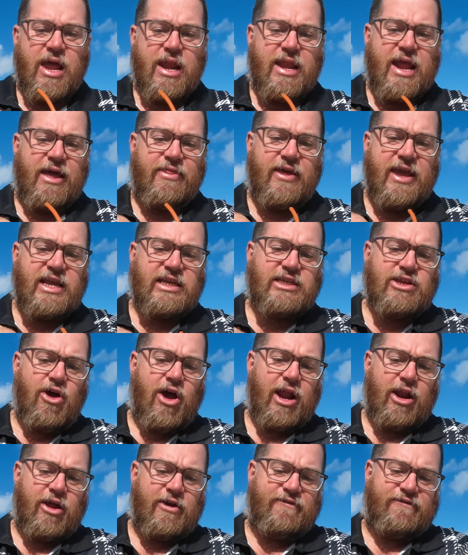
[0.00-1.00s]
Now, these
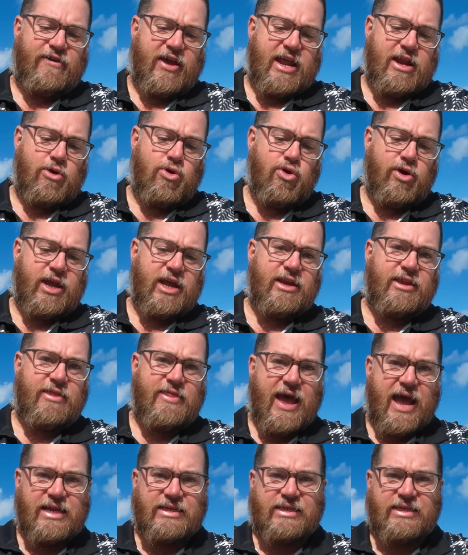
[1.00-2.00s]
nylon feet hook into
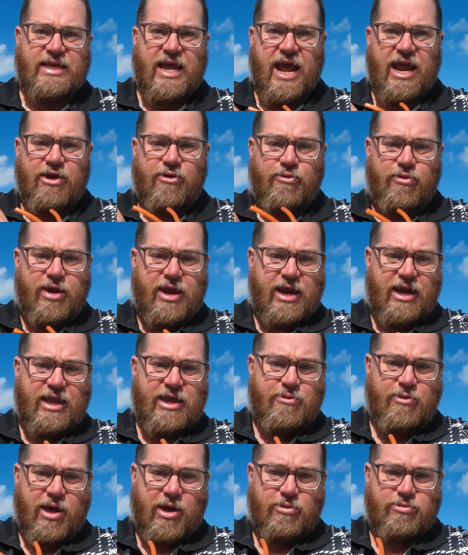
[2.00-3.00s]
that sand
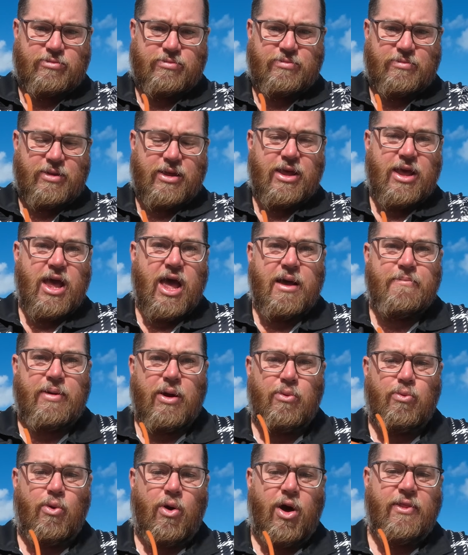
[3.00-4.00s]
really well,
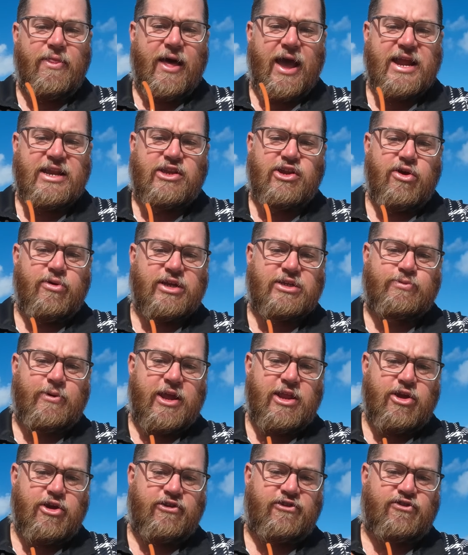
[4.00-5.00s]
but what they do is
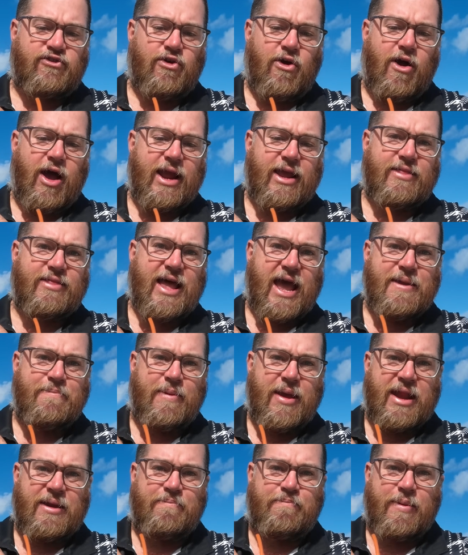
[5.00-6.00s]
when you strike, they
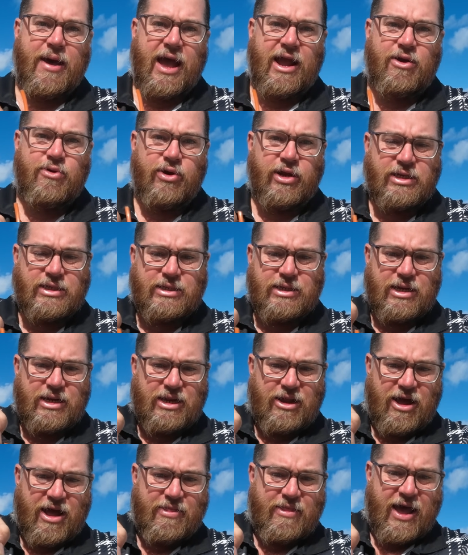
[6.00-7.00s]
bend backwards
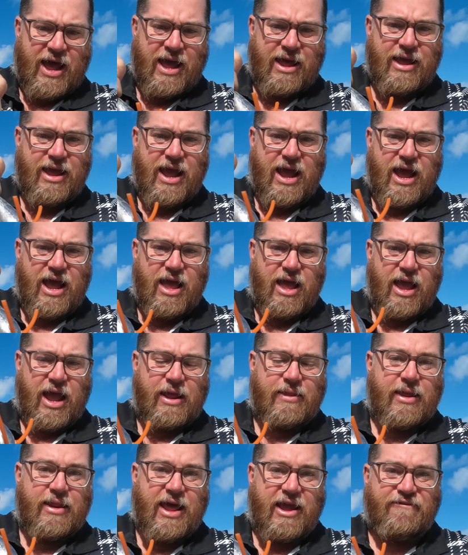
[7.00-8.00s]
like that,
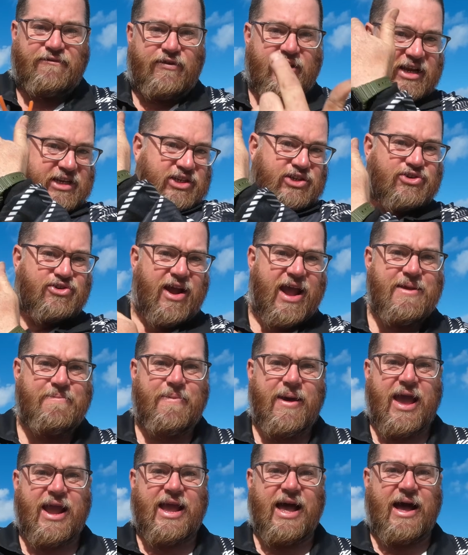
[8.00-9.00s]
and then they flick straight
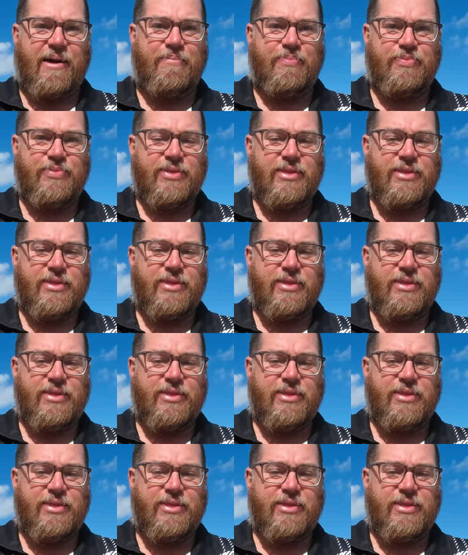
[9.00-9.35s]
back up.